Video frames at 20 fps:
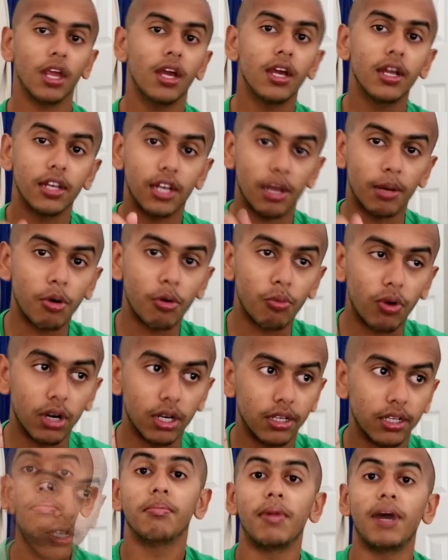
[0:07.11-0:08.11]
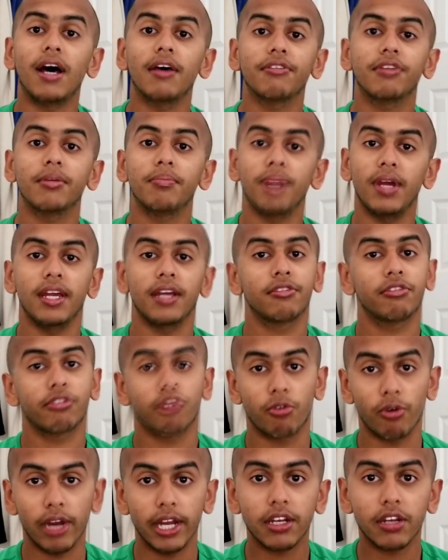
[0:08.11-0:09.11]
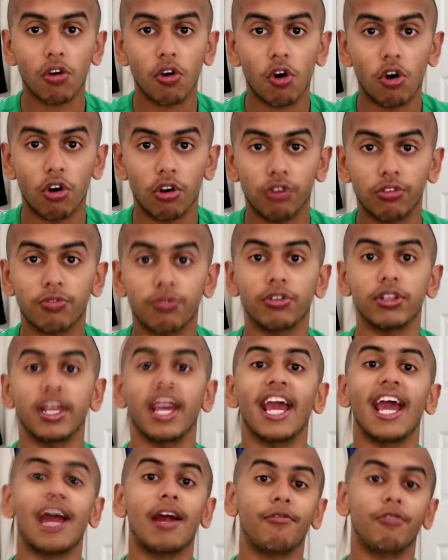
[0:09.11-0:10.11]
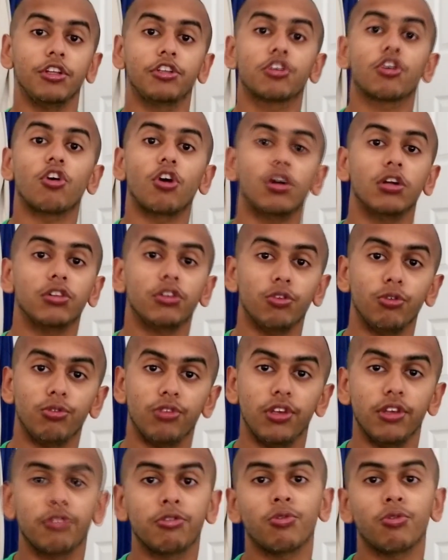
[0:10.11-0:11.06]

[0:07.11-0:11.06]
Number 1, Mazda makes great cars for the average car enthusiast.